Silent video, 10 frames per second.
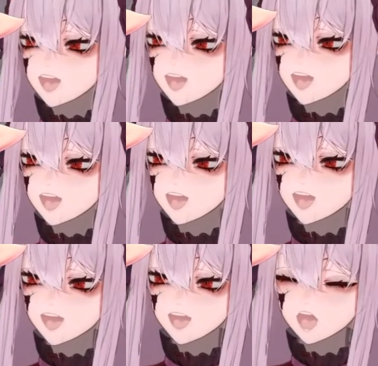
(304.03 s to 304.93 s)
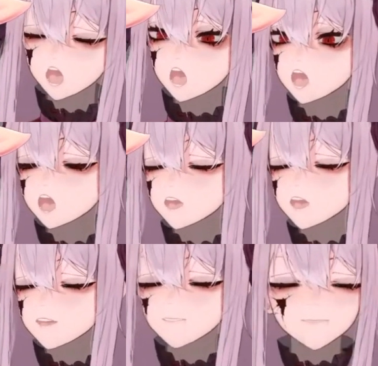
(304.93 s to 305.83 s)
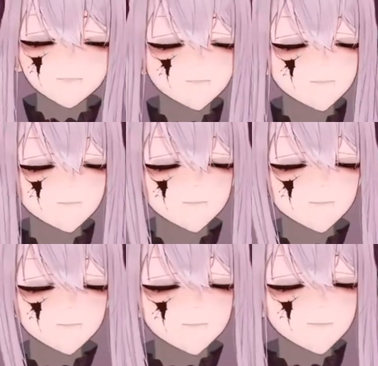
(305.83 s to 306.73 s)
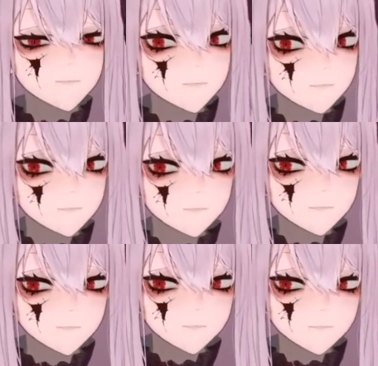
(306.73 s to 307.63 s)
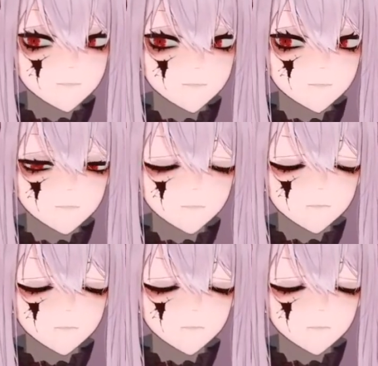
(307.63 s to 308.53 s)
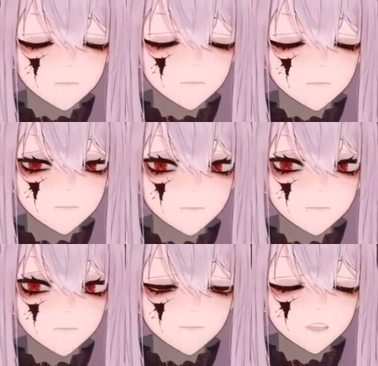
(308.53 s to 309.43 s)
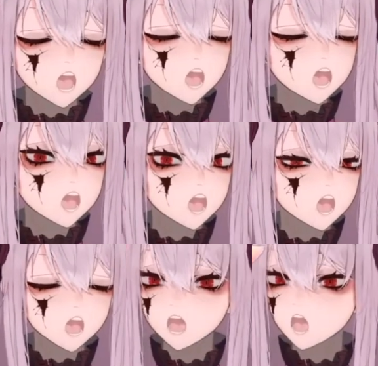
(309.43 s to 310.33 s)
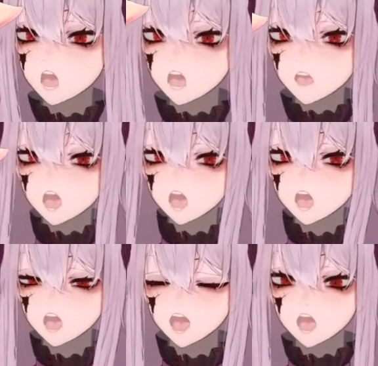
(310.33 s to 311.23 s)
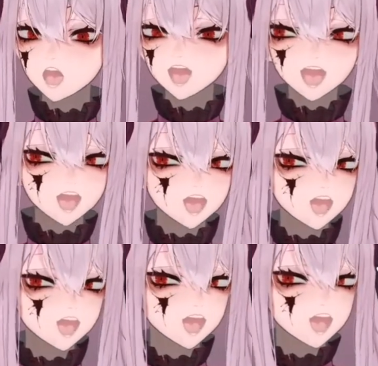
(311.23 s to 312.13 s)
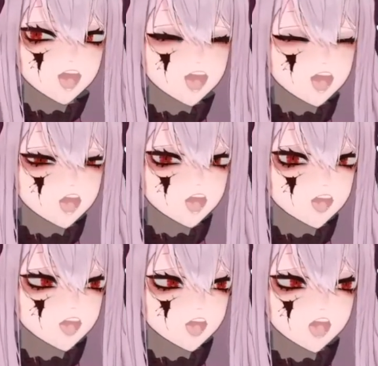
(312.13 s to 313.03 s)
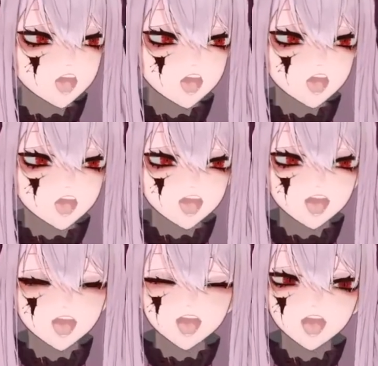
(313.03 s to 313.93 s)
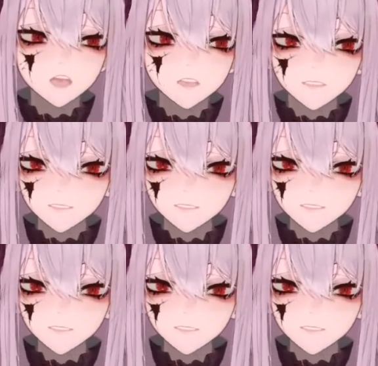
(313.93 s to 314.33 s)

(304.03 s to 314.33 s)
tell when I hear Porcelain Maid's voice, and this doesn't really sound like Porcelain Maid's voice. You know what? I think I'll come back later. I think oh, okay, I think okay, I'm, yeah, yeah, I think yeah. I'm gonna come back later, and uh, yeah, yeah.